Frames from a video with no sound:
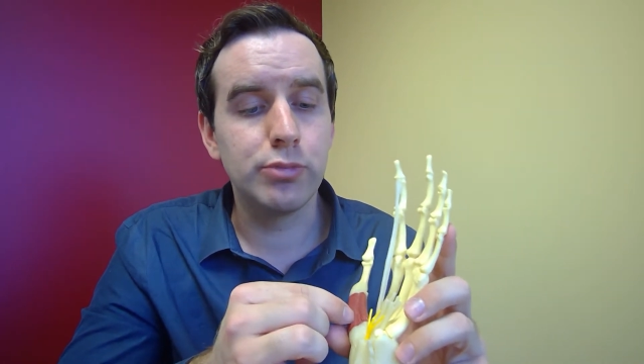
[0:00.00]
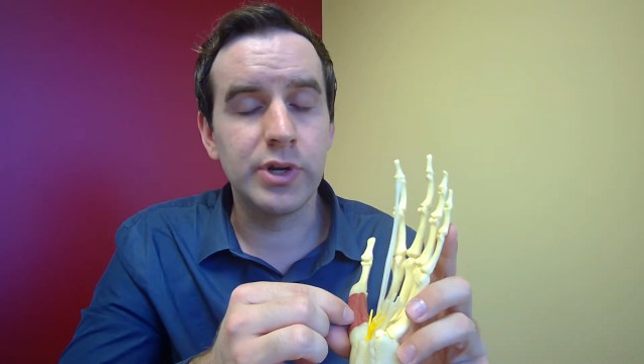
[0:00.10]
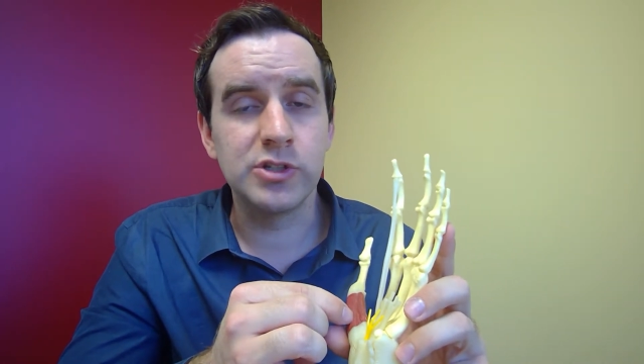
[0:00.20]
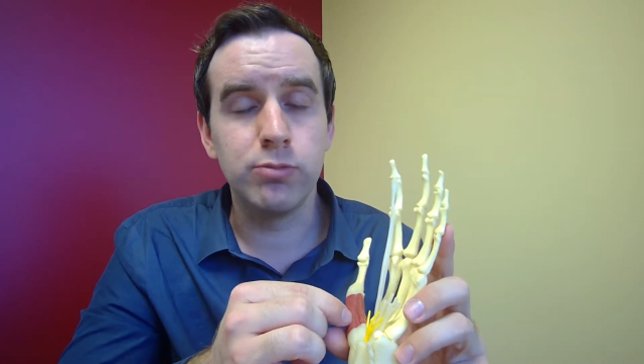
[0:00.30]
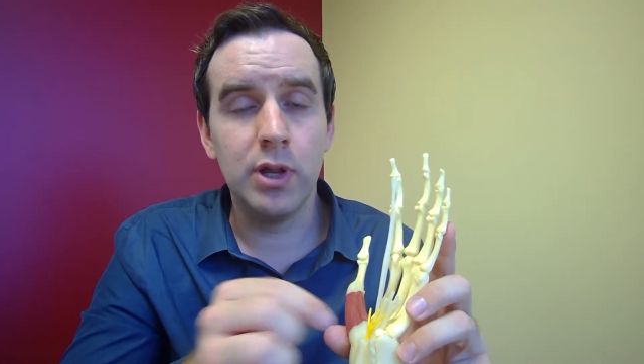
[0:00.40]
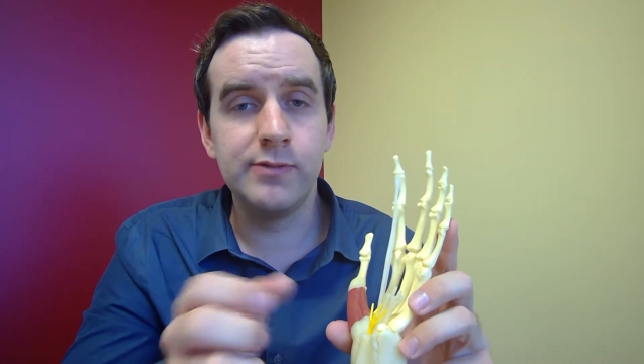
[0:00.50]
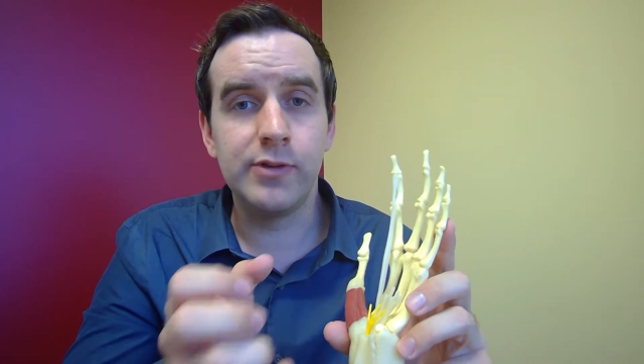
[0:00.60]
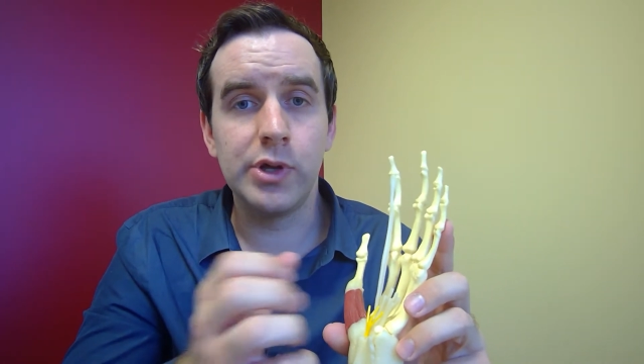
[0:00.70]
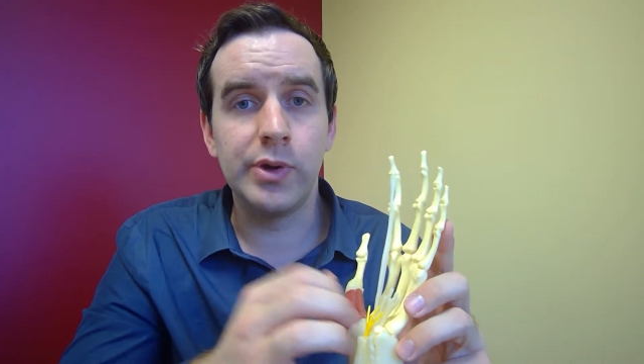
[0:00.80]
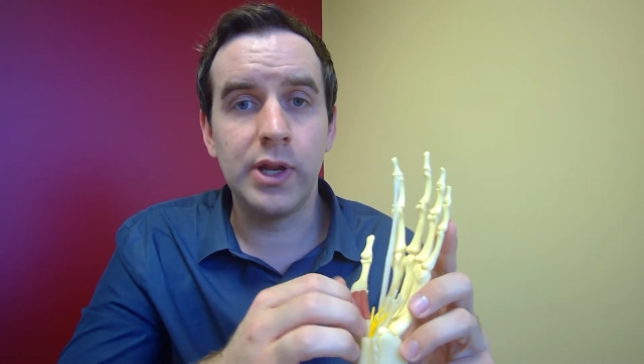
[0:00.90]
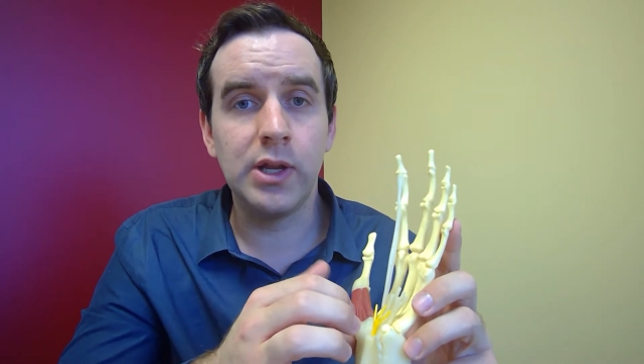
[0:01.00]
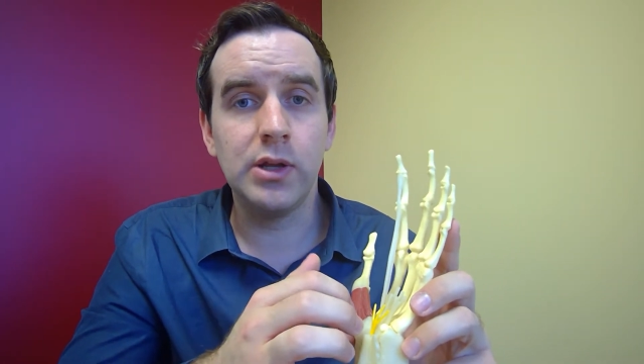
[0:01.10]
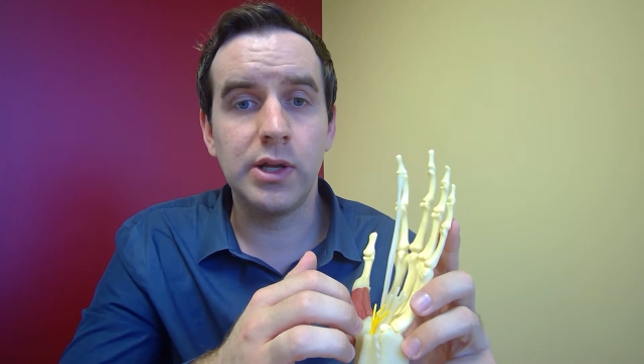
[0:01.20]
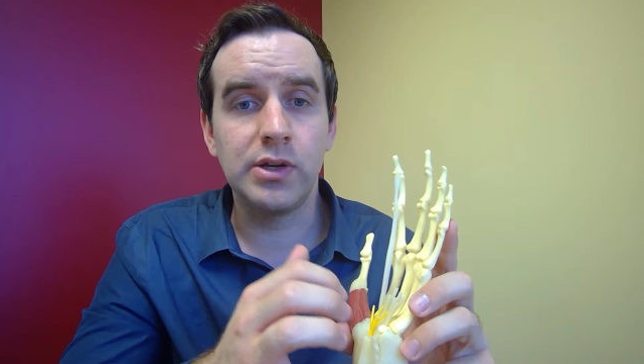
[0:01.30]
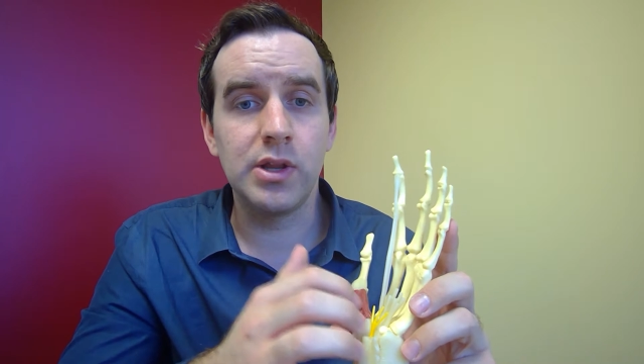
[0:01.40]
brings blood flow and
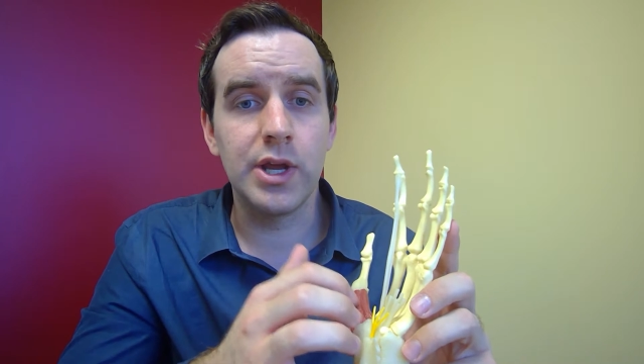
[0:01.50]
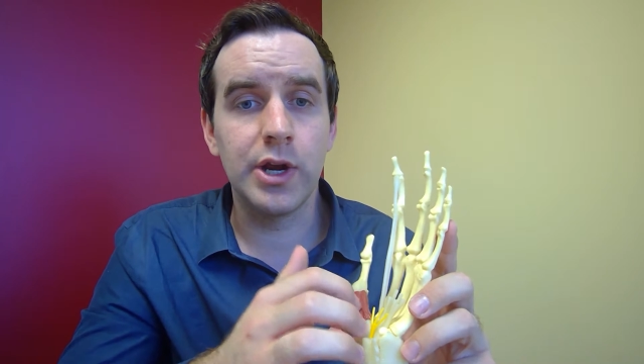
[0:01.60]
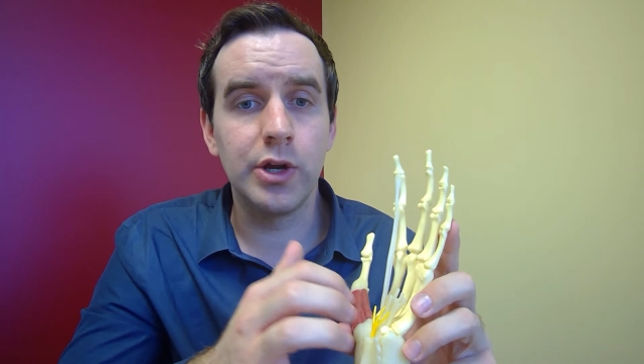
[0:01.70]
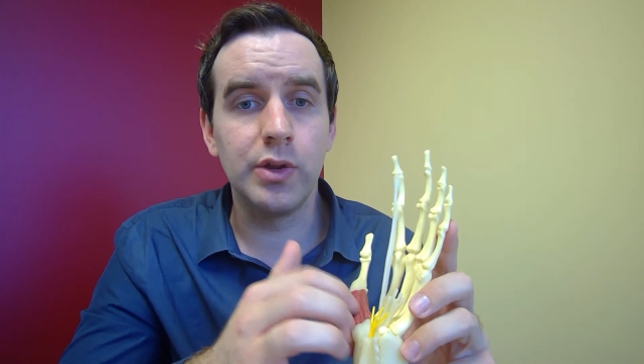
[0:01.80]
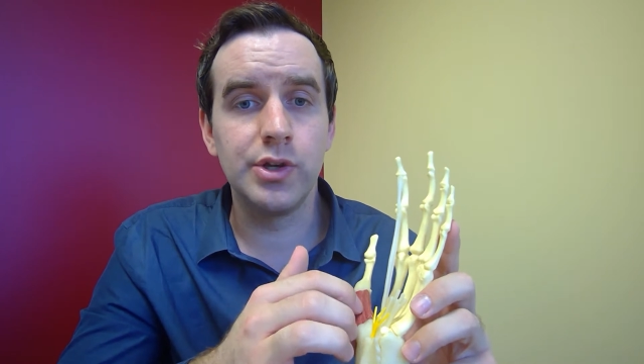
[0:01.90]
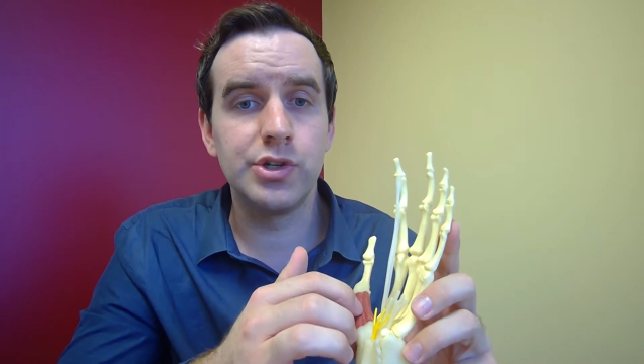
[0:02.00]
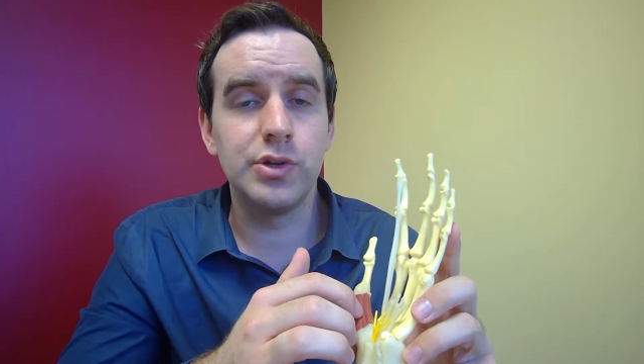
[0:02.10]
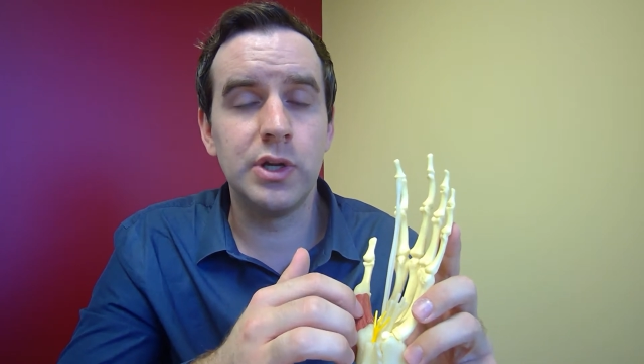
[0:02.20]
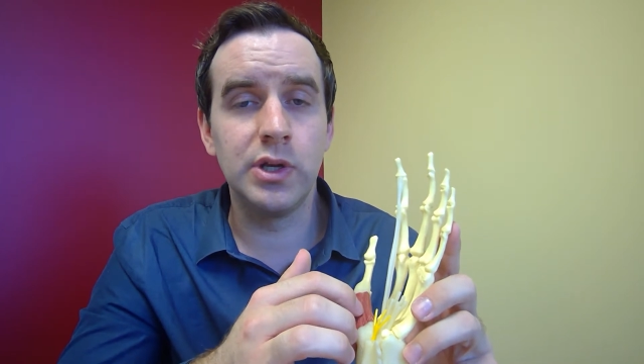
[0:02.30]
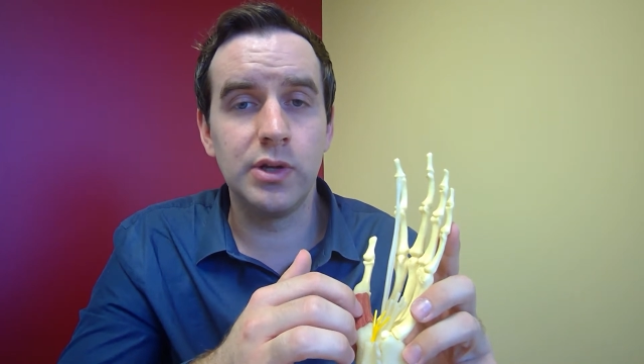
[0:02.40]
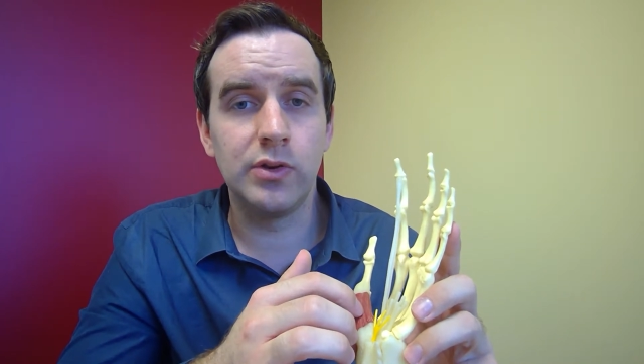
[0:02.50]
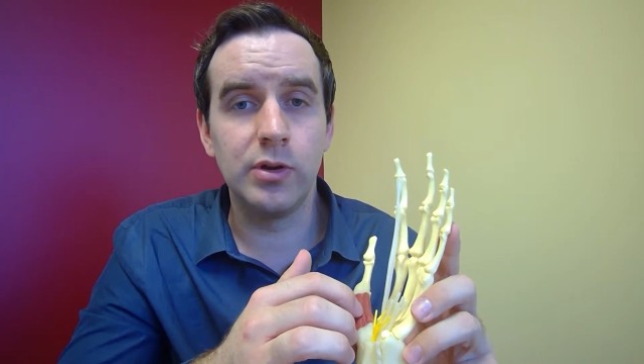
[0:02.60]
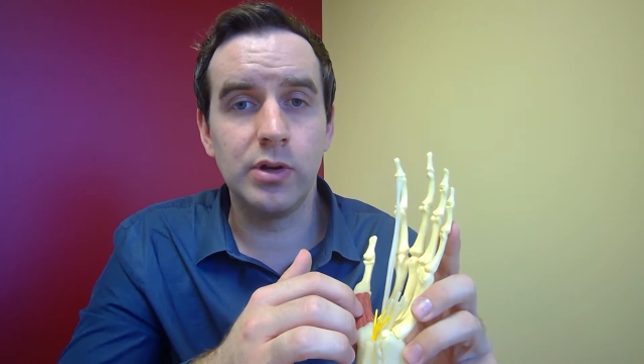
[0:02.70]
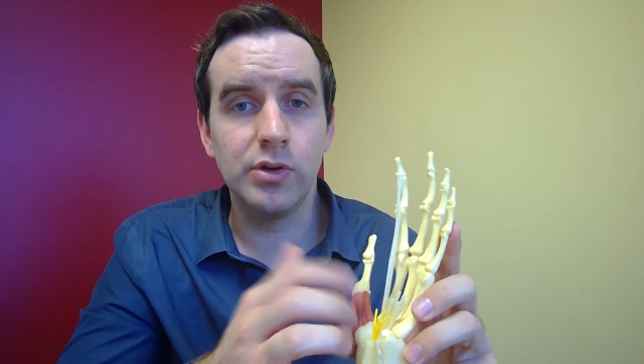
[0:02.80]
healing to the area that you need it